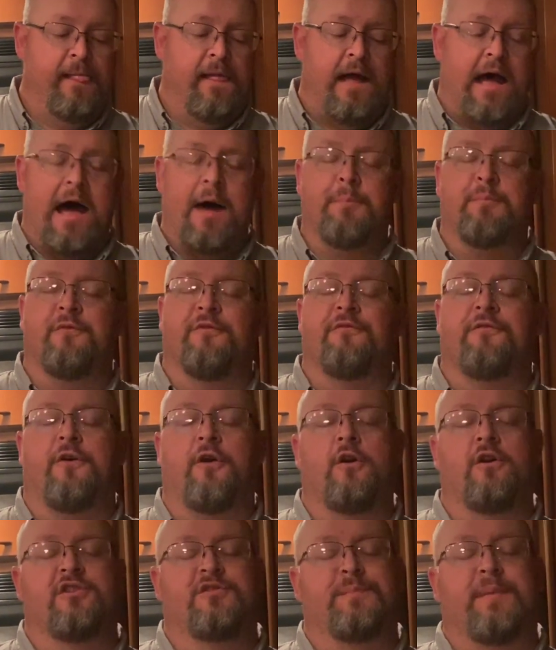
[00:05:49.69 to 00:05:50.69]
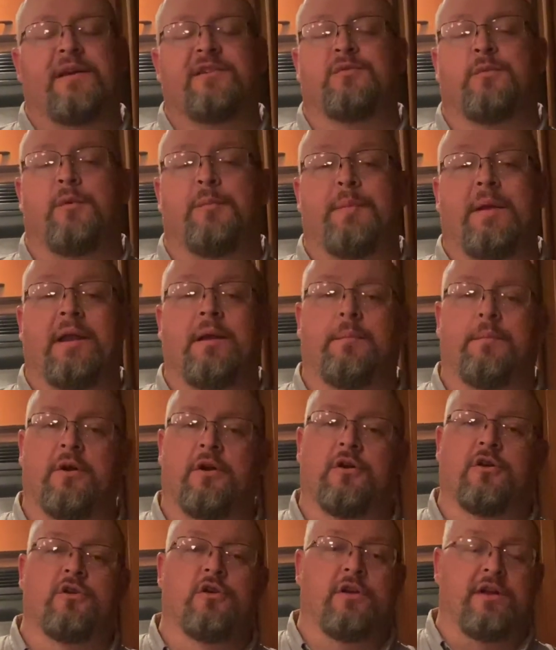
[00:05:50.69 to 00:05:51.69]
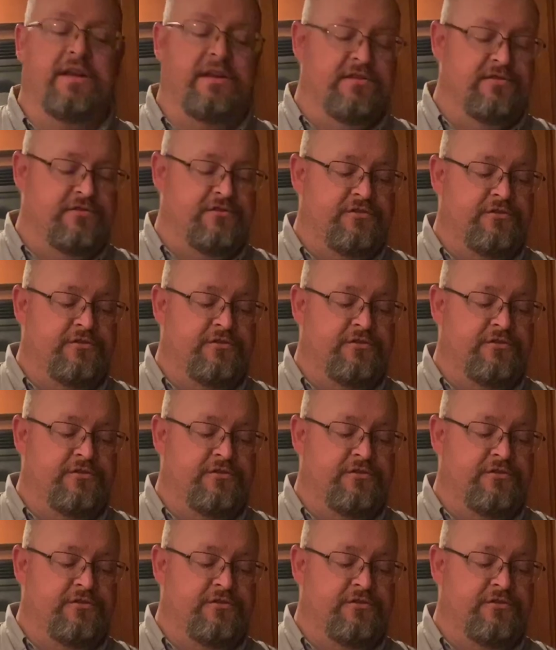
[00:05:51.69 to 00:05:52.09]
I prefer, especially with peanut butter cookies,